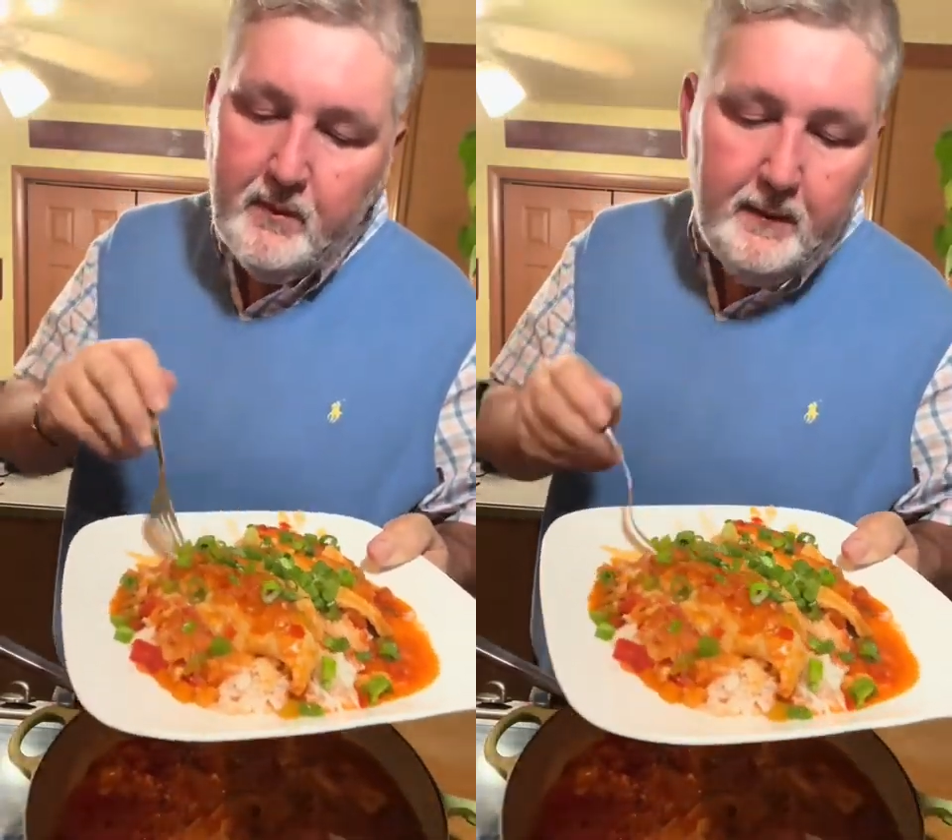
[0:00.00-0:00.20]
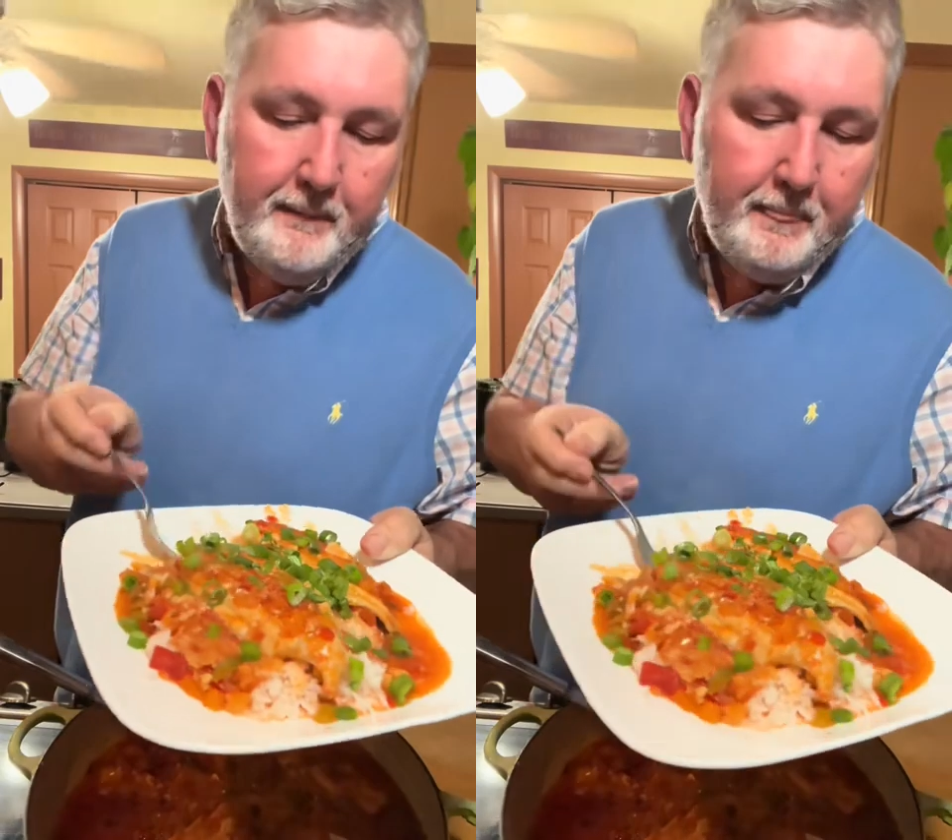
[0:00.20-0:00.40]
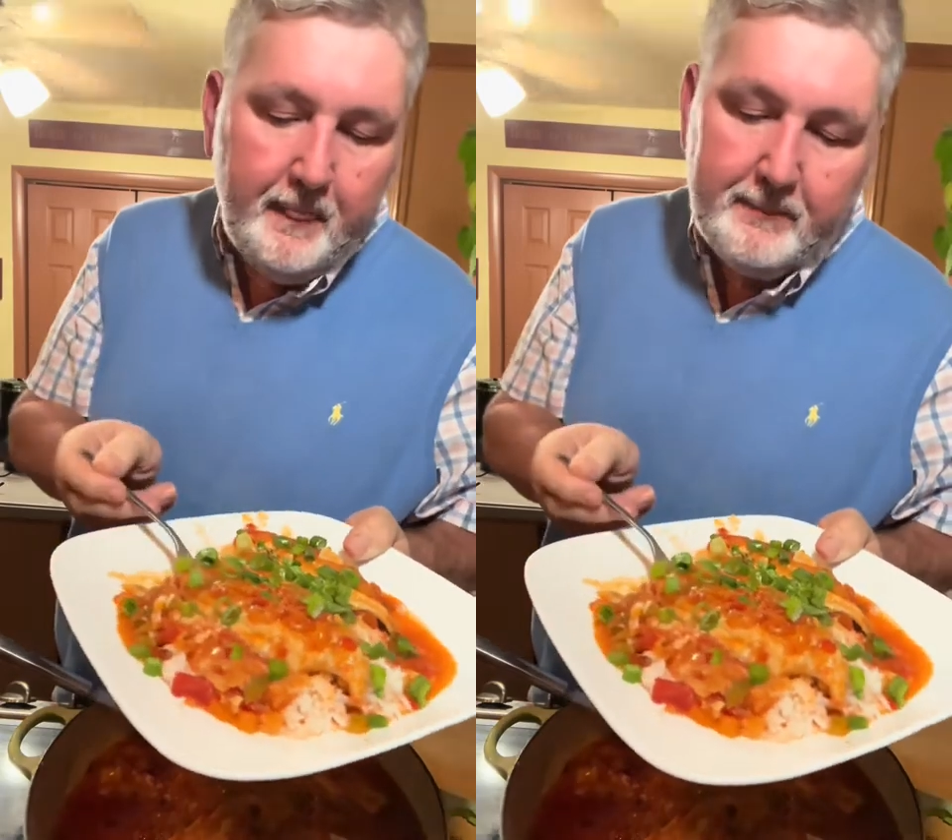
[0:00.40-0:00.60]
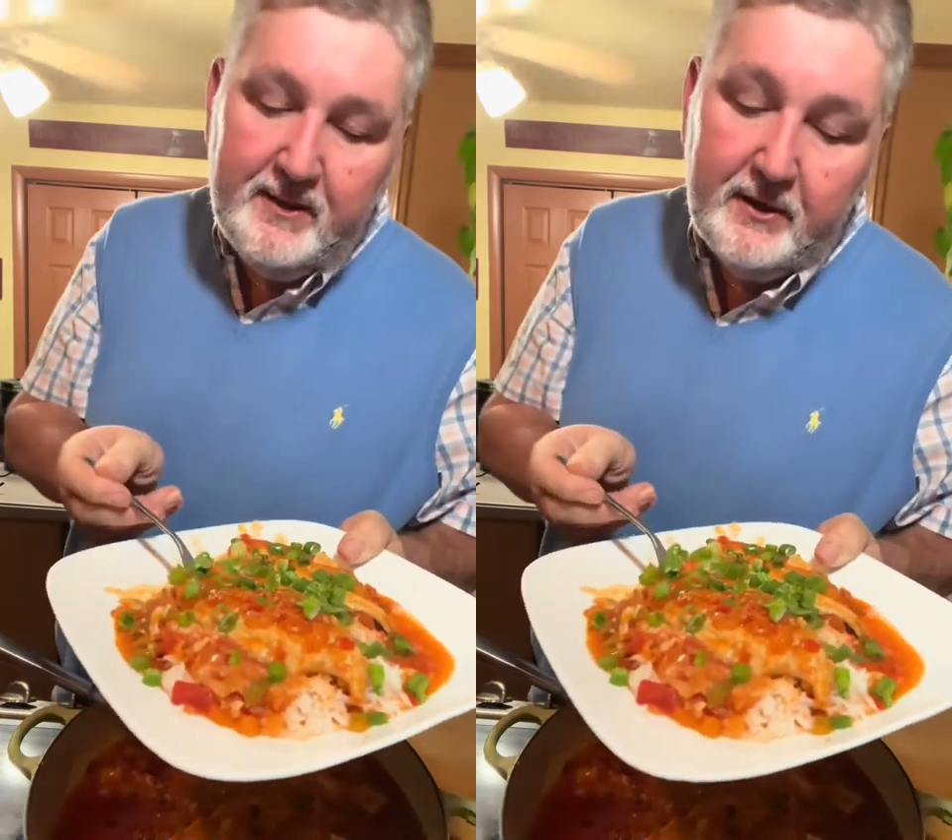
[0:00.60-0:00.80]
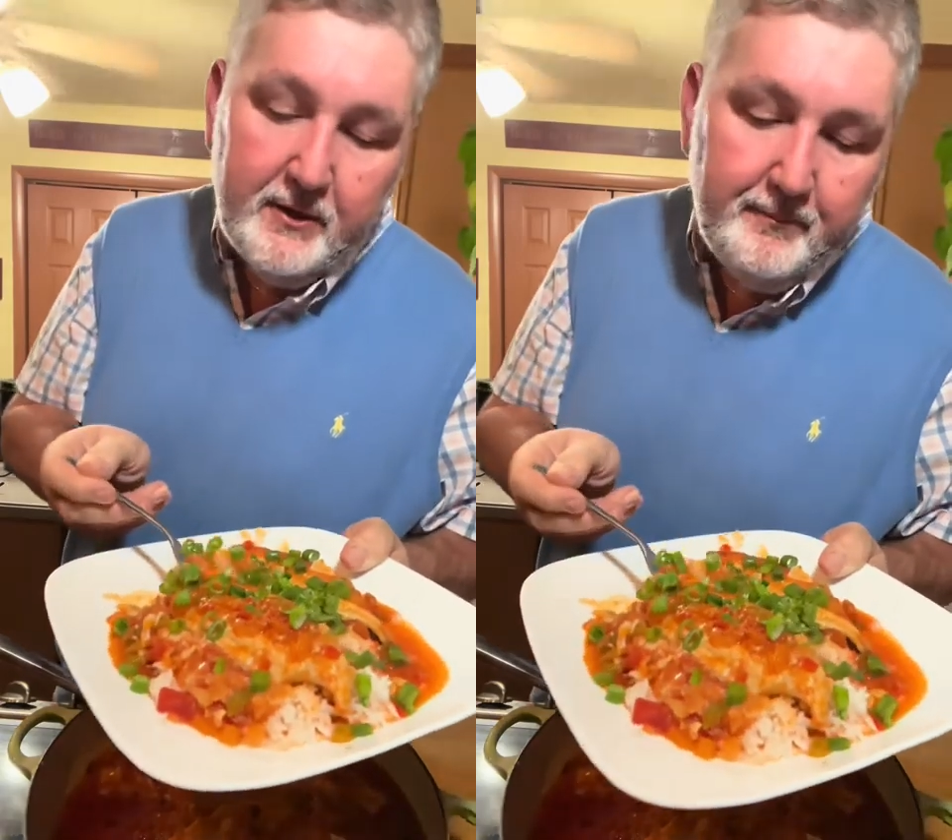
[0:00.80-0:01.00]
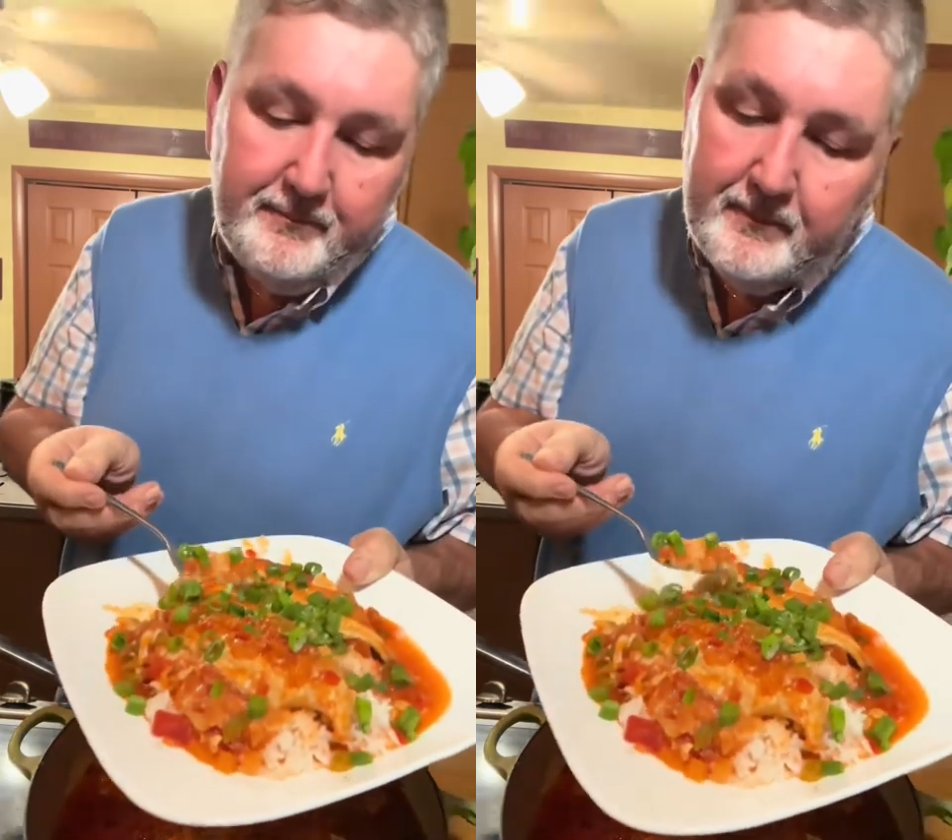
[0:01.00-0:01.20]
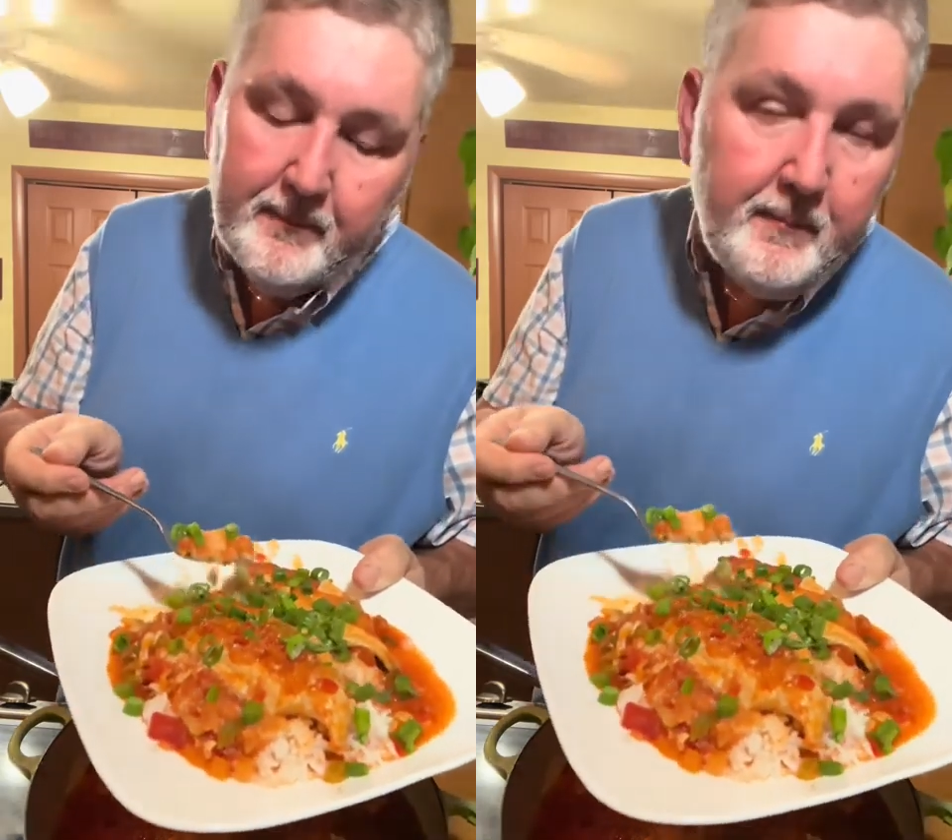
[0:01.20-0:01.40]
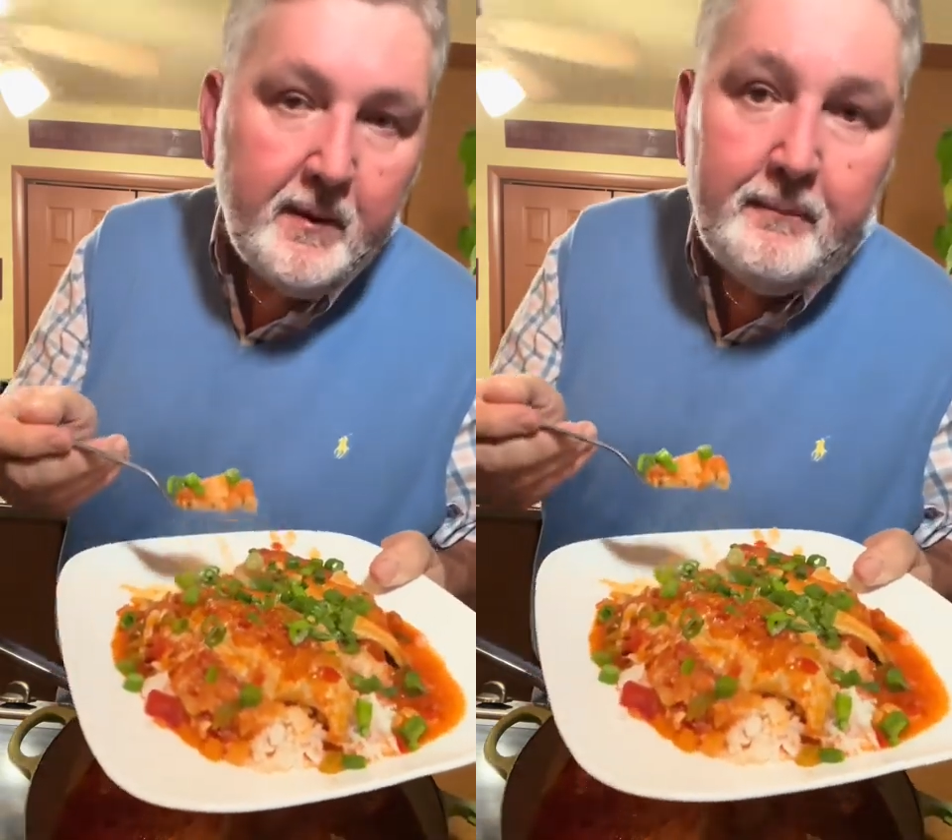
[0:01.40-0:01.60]
I'm telling you,
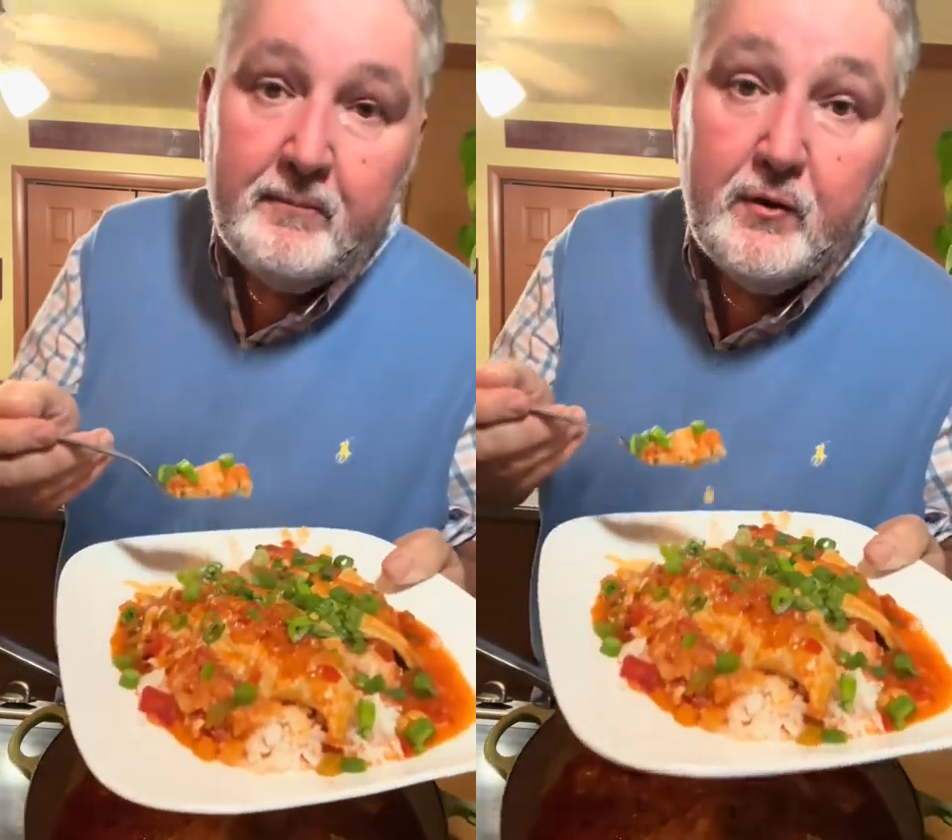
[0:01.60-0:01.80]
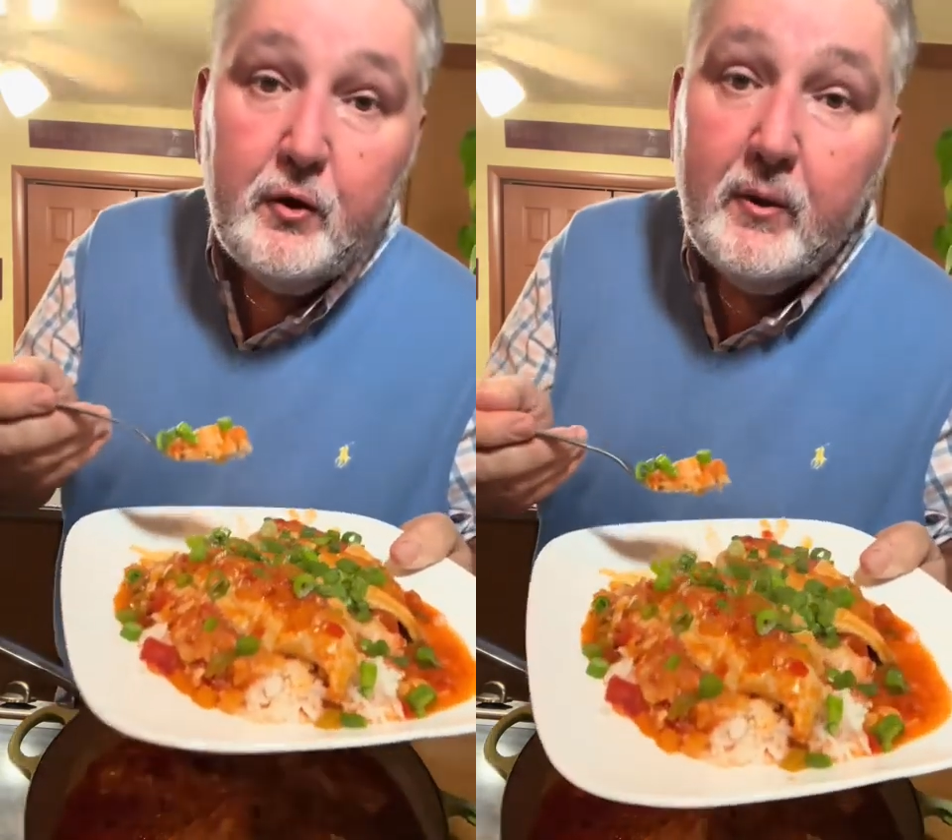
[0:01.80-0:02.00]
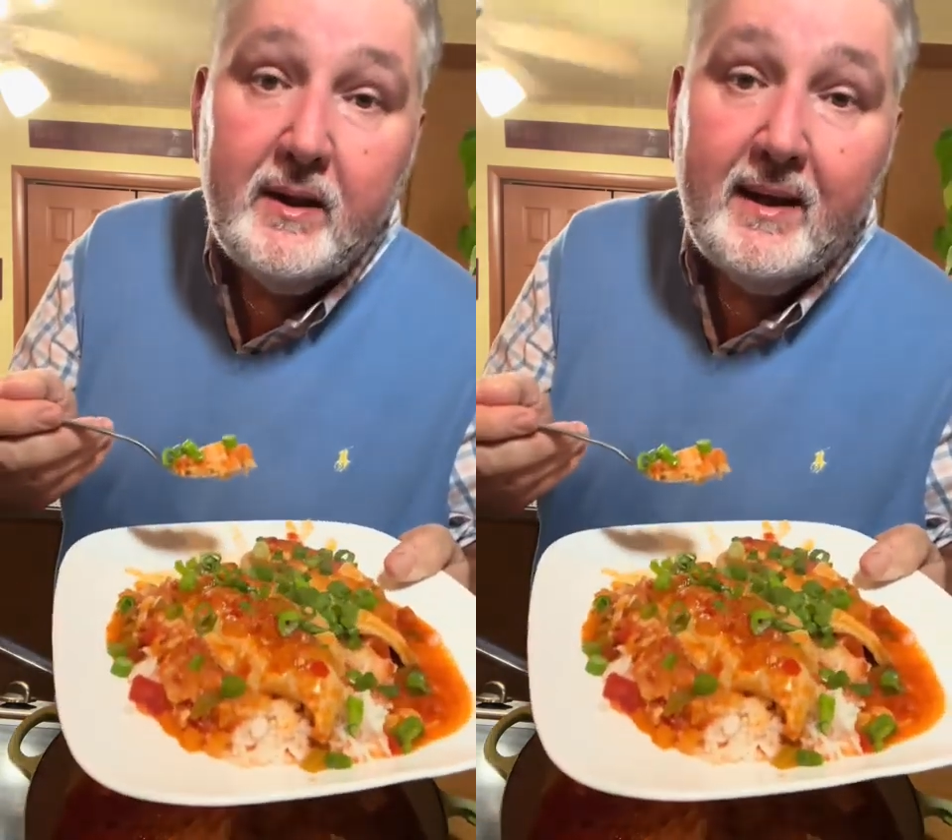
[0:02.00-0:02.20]
you really